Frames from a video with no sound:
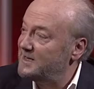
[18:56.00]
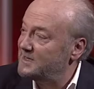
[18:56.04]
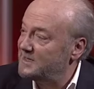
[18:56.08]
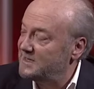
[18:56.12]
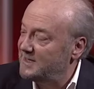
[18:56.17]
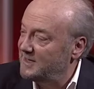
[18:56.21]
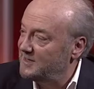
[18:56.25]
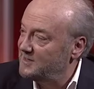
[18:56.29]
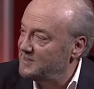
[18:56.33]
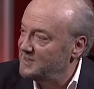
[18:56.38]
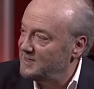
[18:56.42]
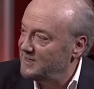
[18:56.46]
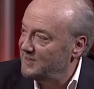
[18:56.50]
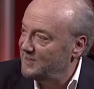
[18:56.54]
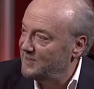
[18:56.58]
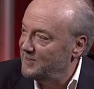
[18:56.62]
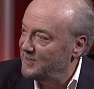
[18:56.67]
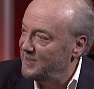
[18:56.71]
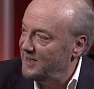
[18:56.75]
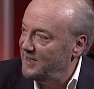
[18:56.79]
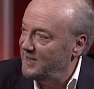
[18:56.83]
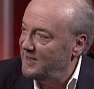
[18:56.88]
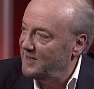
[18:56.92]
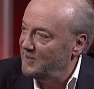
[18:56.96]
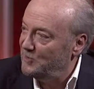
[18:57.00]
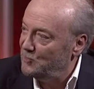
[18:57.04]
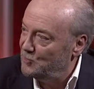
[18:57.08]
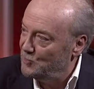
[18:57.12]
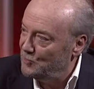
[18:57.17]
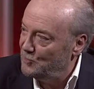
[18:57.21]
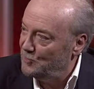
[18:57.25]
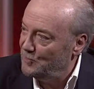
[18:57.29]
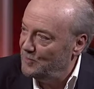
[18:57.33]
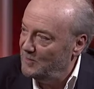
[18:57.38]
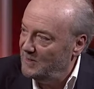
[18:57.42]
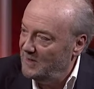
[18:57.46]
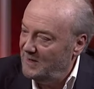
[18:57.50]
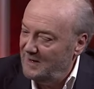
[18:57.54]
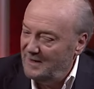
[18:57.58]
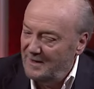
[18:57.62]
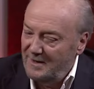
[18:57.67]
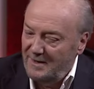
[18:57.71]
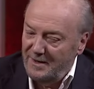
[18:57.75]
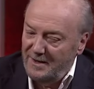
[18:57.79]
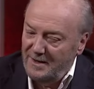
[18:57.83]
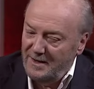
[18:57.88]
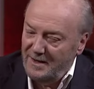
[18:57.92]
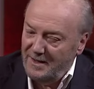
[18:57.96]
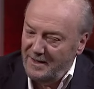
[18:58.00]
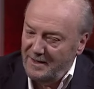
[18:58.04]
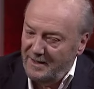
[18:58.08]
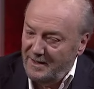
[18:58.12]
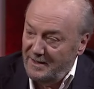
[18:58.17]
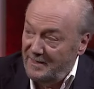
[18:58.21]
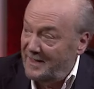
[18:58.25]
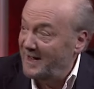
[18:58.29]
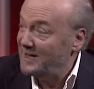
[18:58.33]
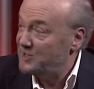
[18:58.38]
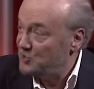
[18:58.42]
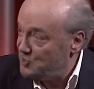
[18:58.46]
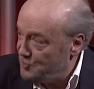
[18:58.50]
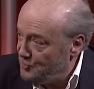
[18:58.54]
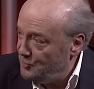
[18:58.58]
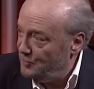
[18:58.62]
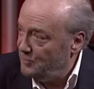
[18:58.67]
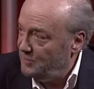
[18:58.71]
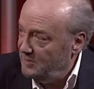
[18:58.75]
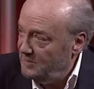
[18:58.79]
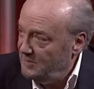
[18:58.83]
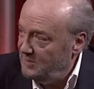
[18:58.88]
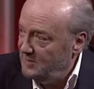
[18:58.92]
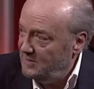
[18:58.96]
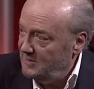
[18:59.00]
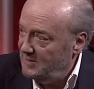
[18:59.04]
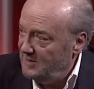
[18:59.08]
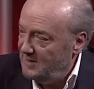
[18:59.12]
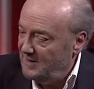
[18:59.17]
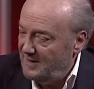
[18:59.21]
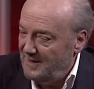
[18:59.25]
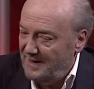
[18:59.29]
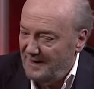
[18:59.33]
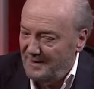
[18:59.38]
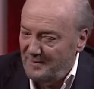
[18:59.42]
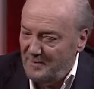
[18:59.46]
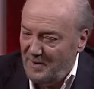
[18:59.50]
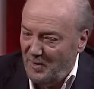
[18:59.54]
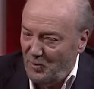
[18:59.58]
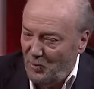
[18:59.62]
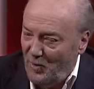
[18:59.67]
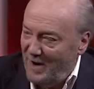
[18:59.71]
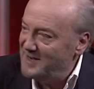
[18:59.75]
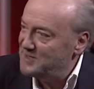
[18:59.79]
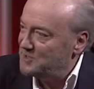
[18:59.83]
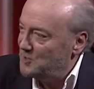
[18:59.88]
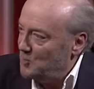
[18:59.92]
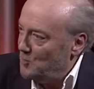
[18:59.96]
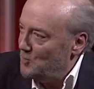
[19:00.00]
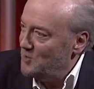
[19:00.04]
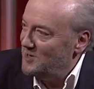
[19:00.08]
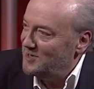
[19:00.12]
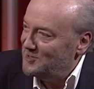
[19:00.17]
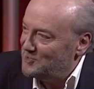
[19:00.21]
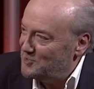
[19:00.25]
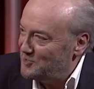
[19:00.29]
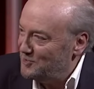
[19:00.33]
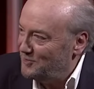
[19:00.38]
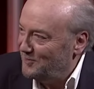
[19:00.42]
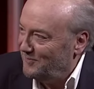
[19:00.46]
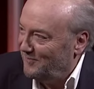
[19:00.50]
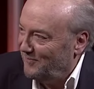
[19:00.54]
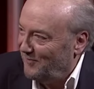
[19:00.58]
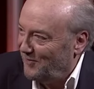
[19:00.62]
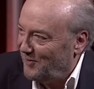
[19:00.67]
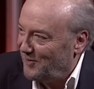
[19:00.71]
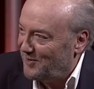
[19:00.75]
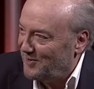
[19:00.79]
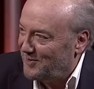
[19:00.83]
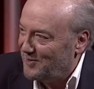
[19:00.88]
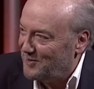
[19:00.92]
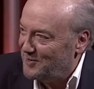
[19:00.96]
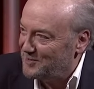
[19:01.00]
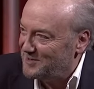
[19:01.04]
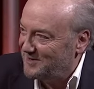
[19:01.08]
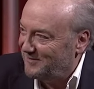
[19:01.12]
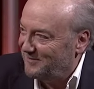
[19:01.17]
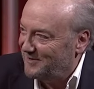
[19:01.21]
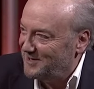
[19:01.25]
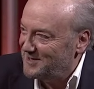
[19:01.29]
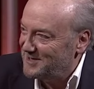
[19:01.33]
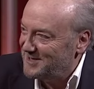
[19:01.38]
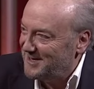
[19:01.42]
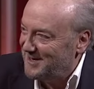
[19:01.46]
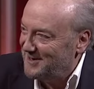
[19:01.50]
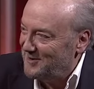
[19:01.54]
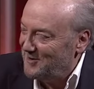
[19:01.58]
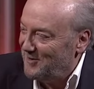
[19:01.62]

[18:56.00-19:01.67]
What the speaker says: rest until they do. That's true. But why is it only true for Kosovans and